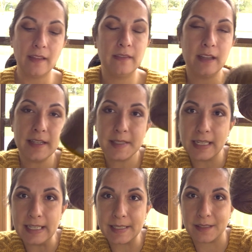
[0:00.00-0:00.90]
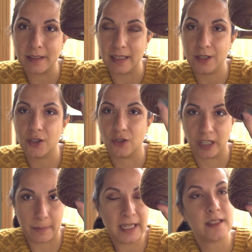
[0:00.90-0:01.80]
This is the
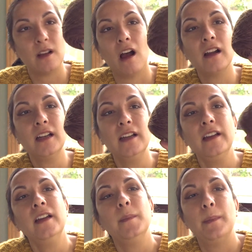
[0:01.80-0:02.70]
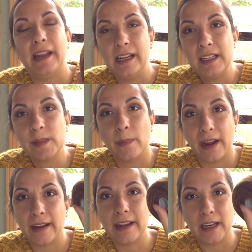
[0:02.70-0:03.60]
Dreamy Sock base
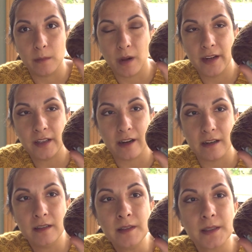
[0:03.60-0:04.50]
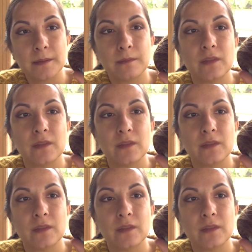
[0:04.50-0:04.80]
by Hidden Pond Yarns.